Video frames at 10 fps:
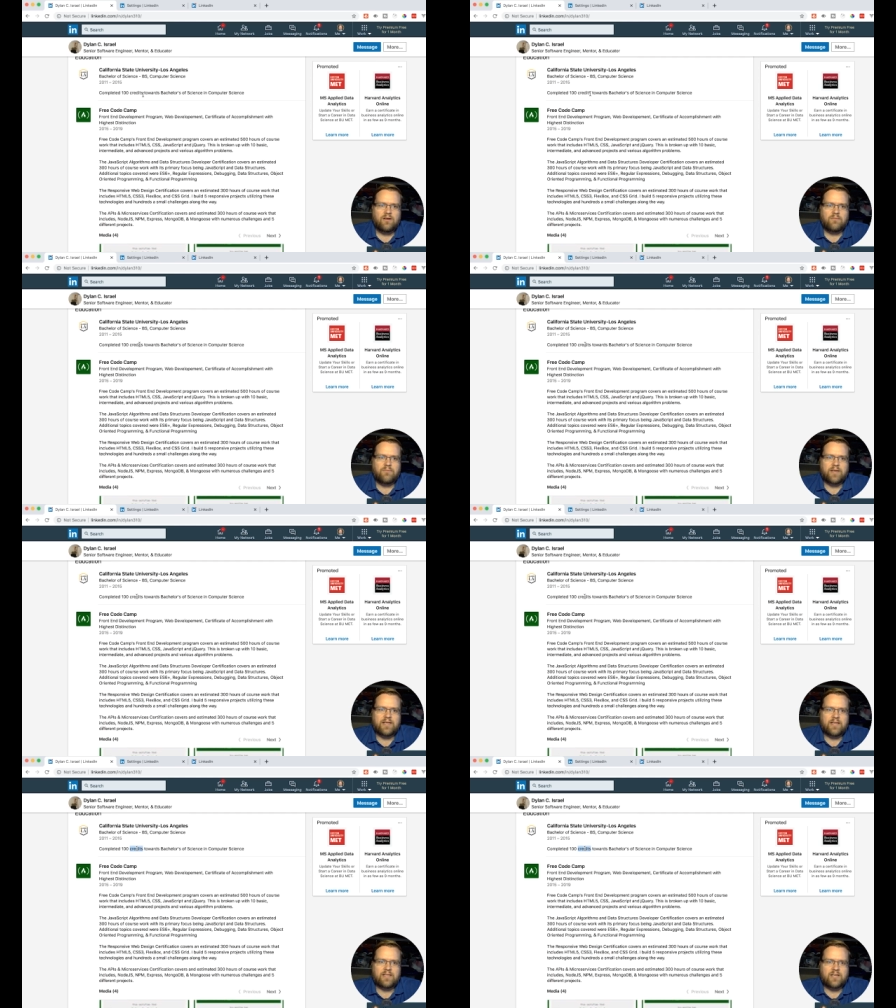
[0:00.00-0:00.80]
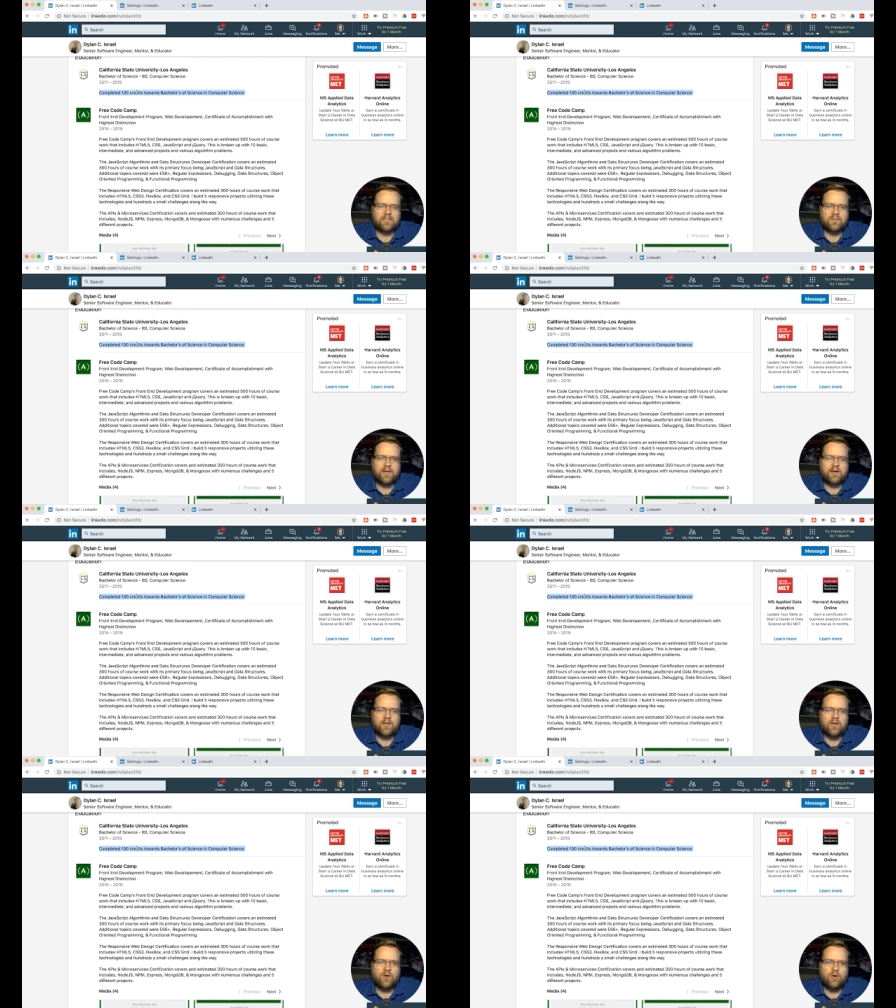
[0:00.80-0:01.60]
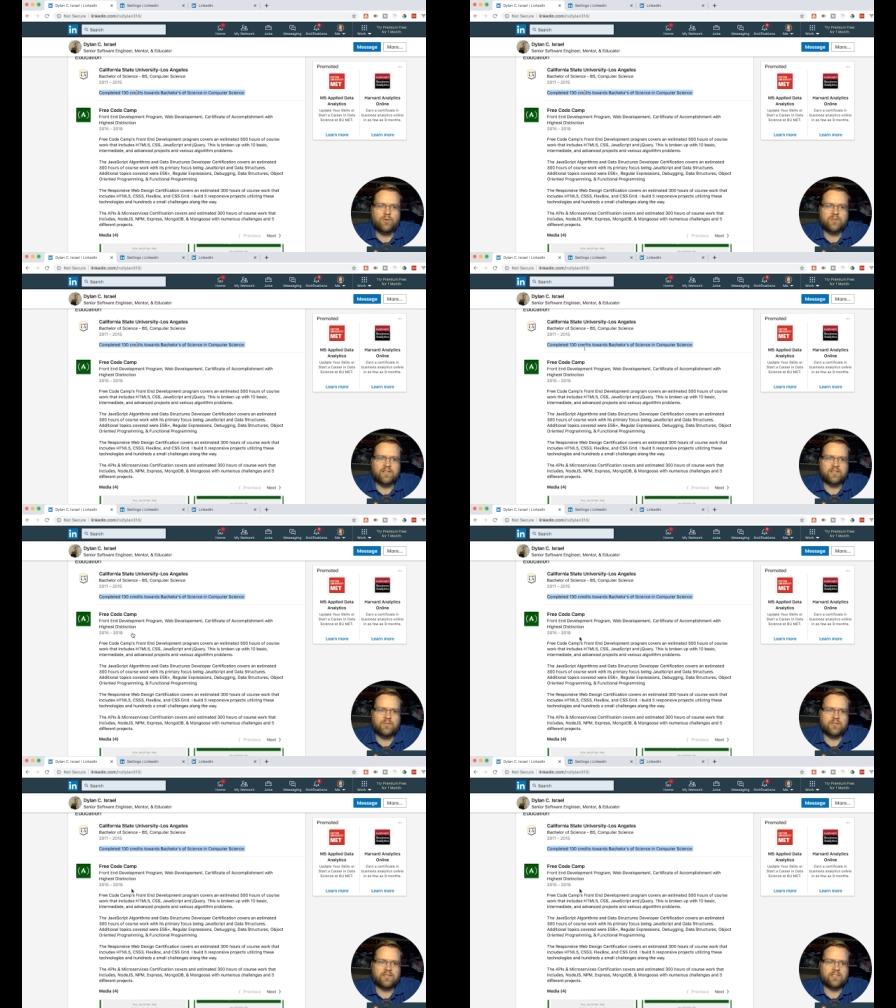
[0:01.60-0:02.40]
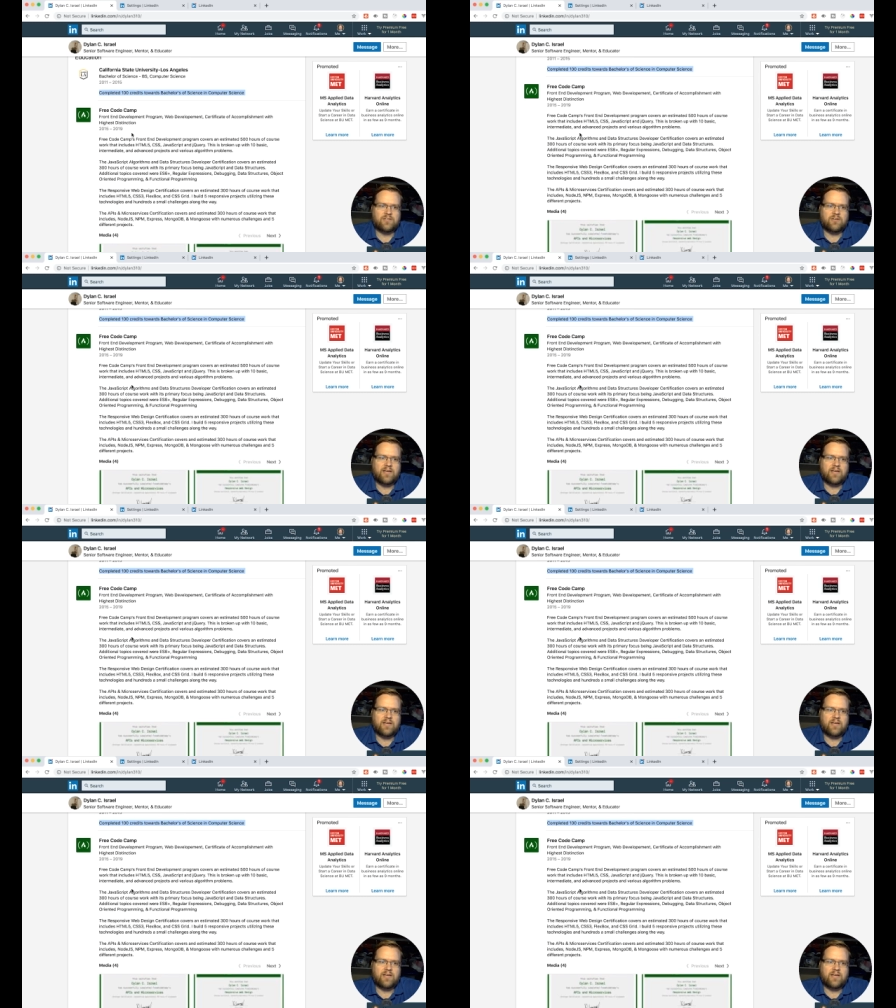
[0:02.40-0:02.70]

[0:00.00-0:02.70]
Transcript: but he talks about how he almost got his computer science degree.